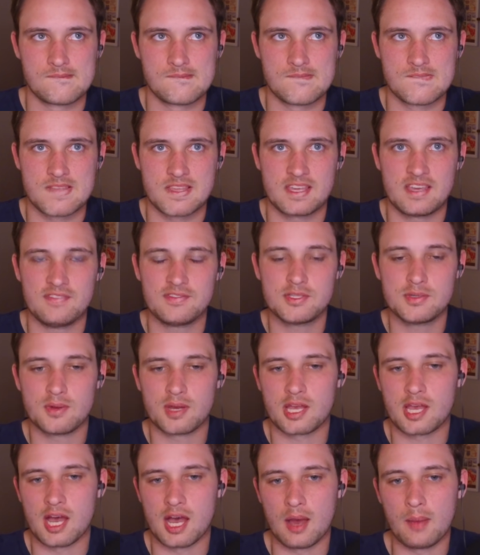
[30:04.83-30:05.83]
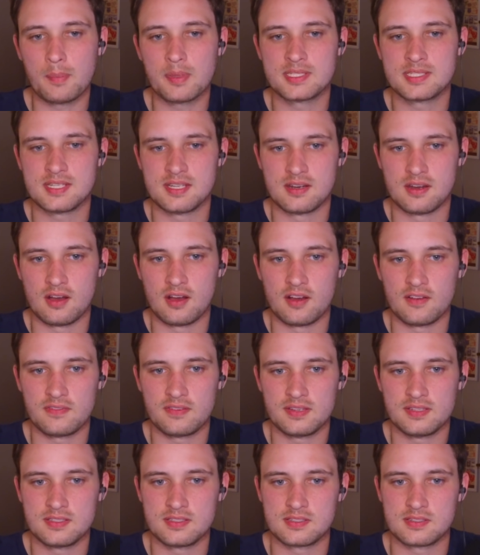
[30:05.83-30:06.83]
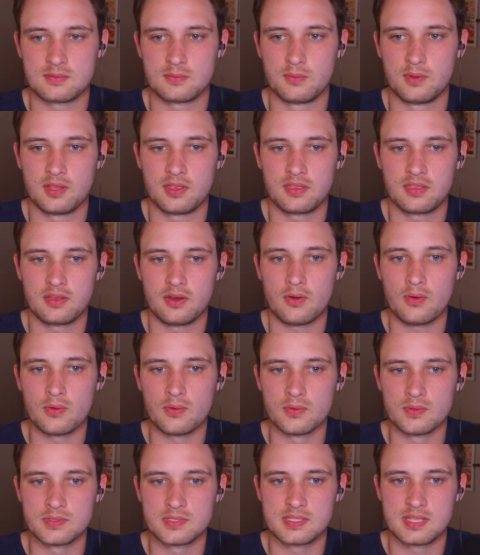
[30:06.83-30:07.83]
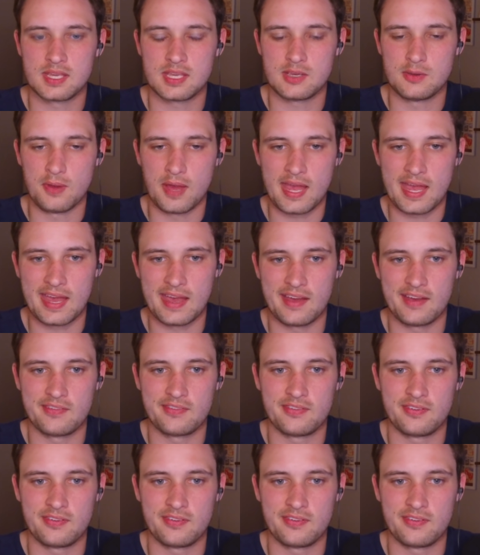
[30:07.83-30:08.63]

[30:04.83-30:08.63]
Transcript: gives you a competent offense with the holes that you have.